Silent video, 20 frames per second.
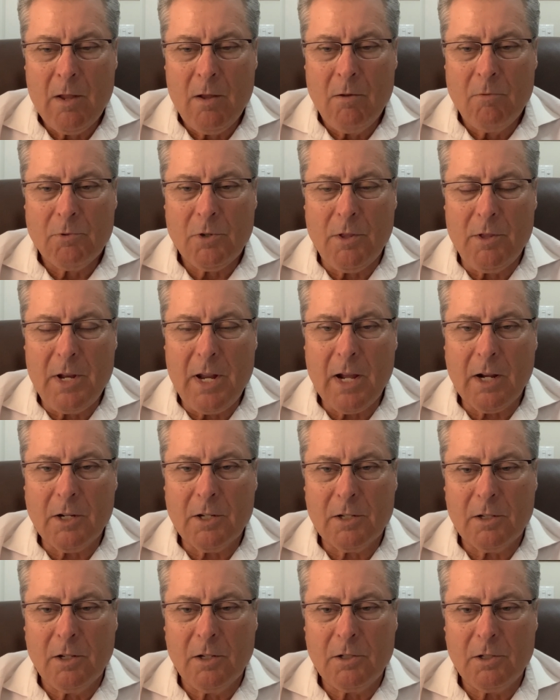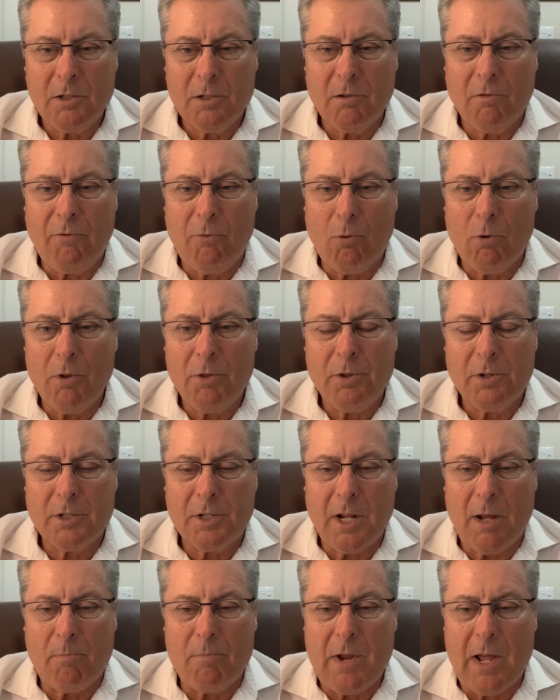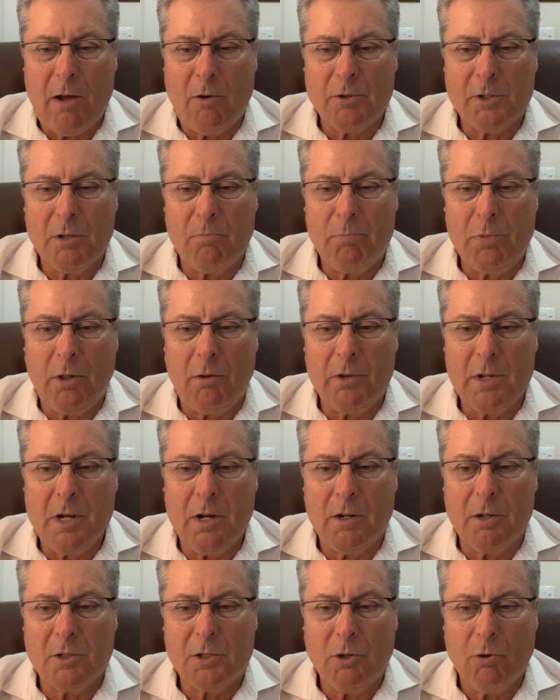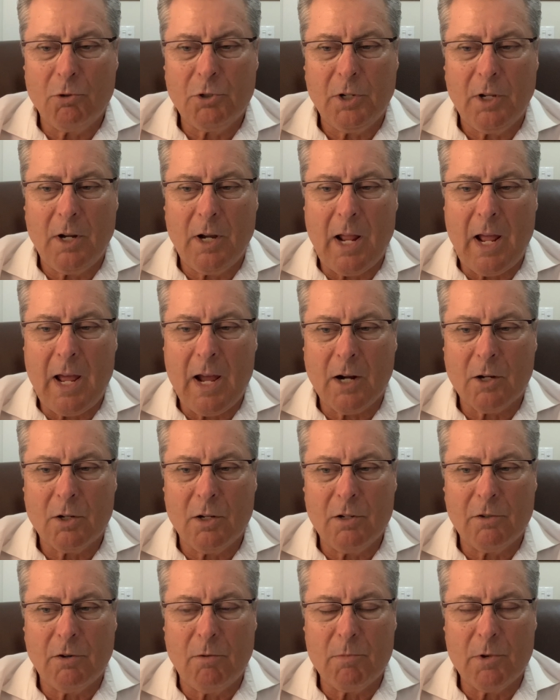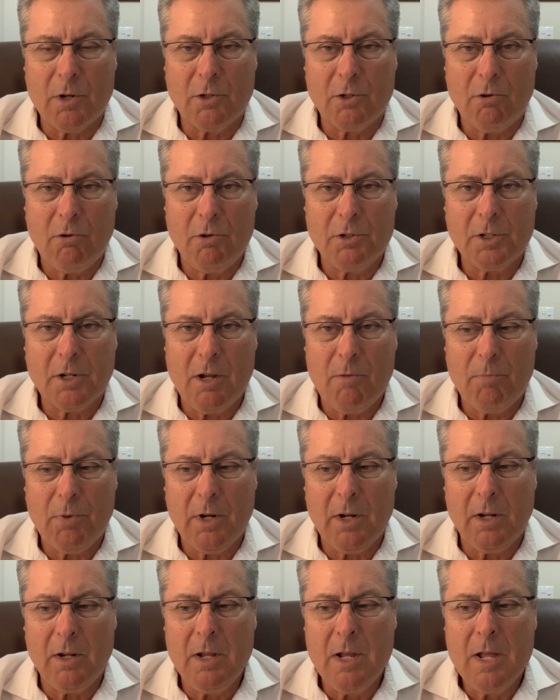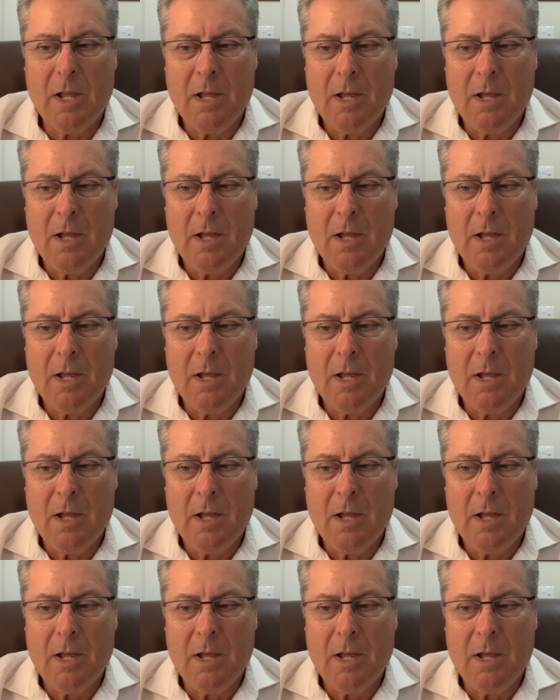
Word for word: So the next, this is the fourth step now, is the billing and associated actions from the insurance company.